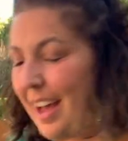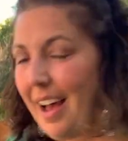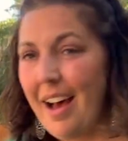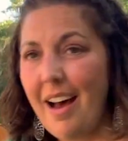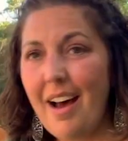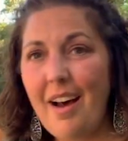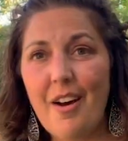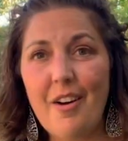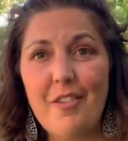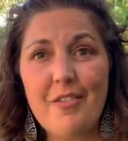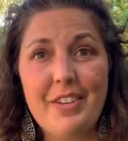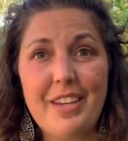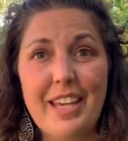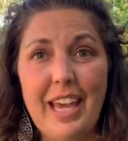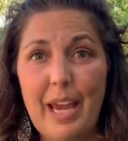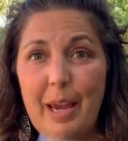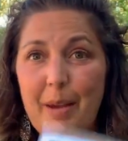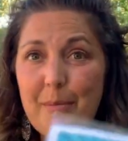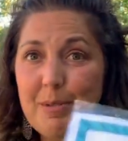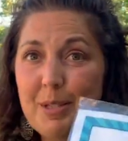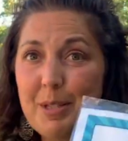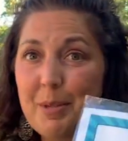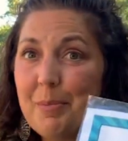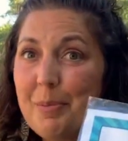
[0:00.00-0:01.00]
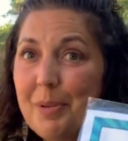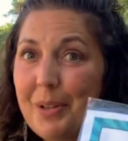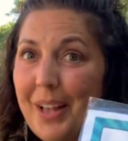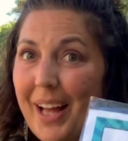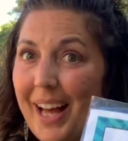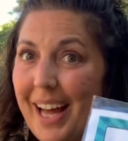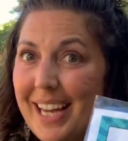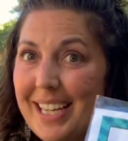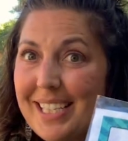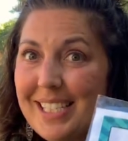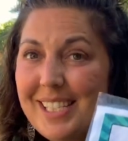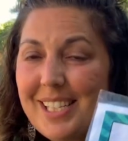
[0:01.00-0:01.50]
of game
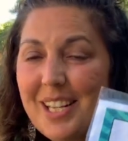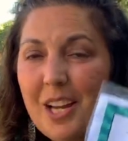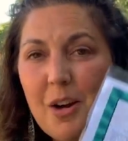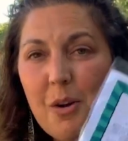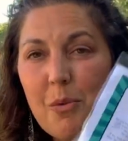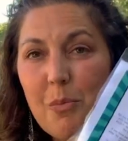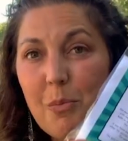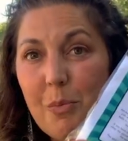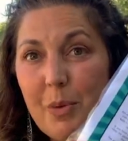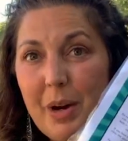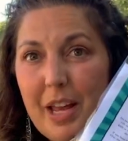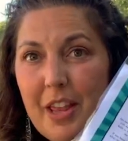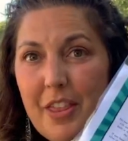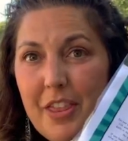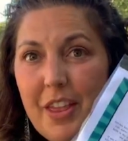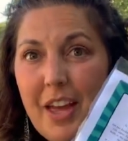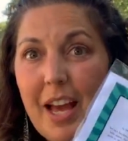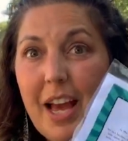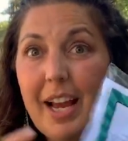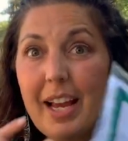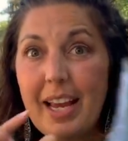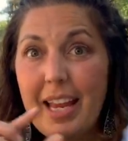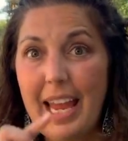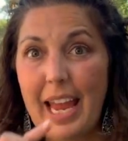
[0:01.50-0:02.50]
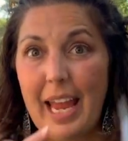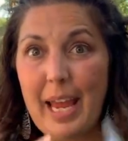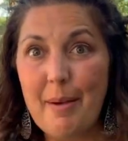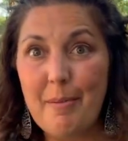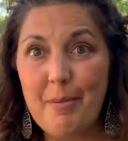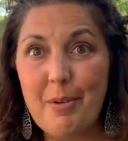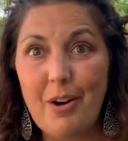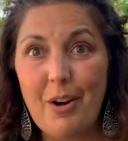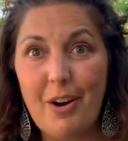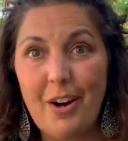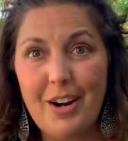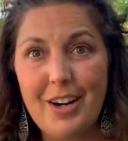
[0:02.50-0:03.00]
supplies with a
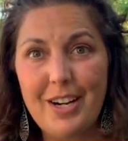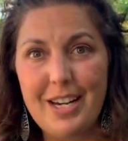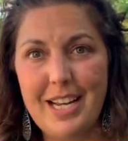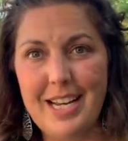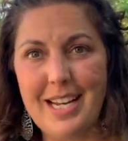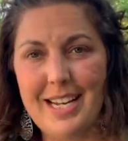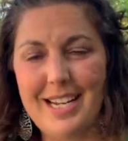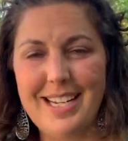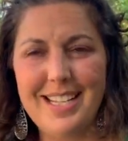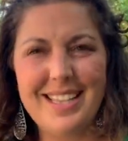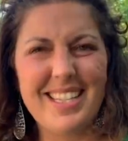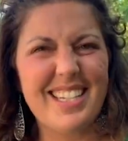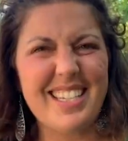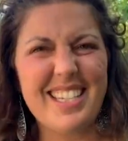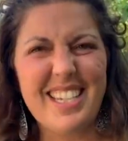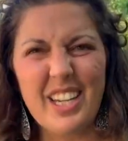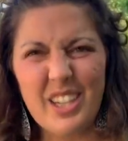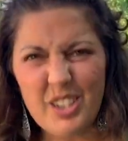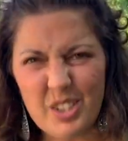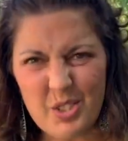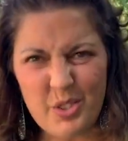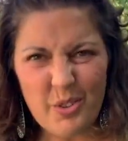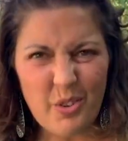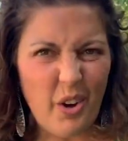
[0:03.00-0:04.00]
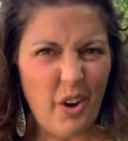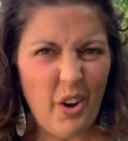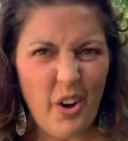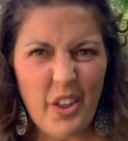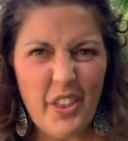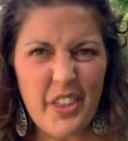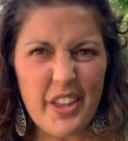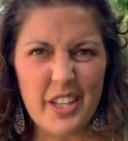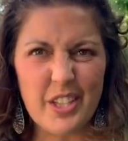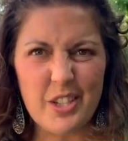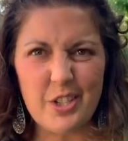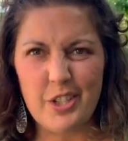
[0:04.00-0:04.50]
game card in it that tells you
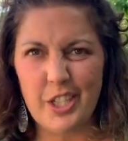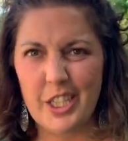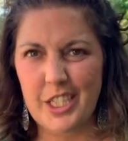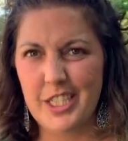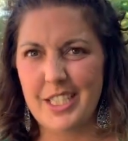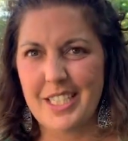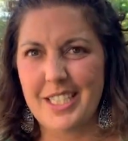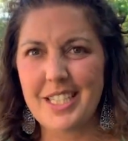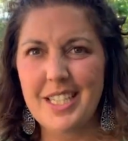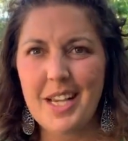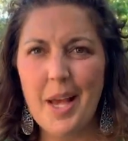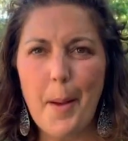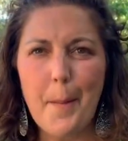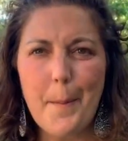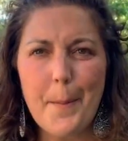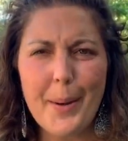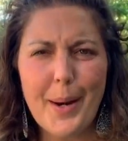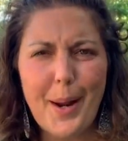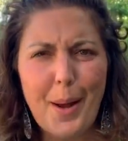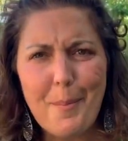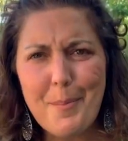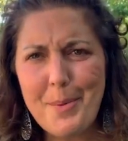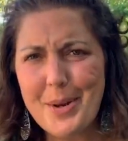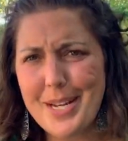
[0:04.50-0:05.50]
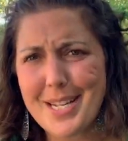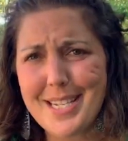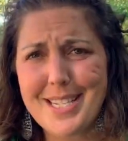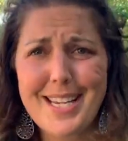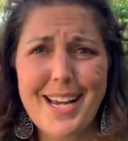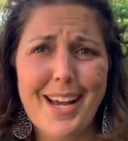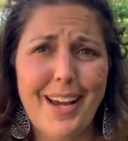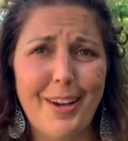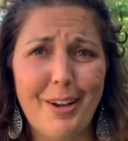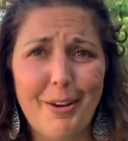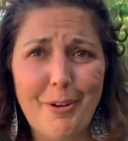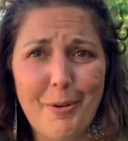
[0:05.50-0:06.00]
all the instructions, but I'm going to
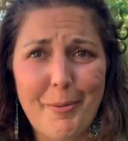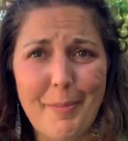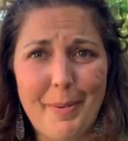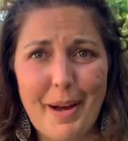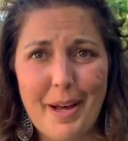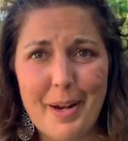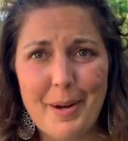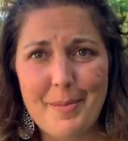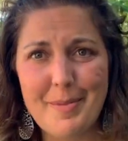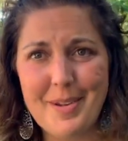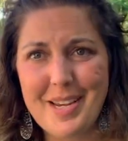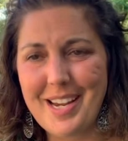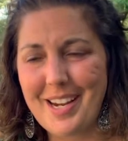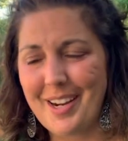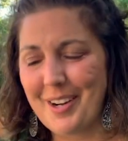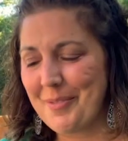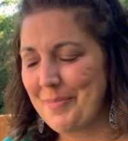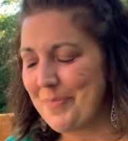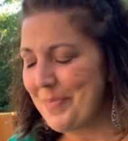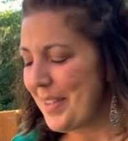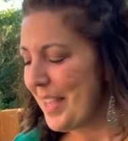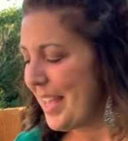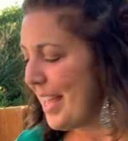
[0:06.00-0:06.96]
tell you about them here.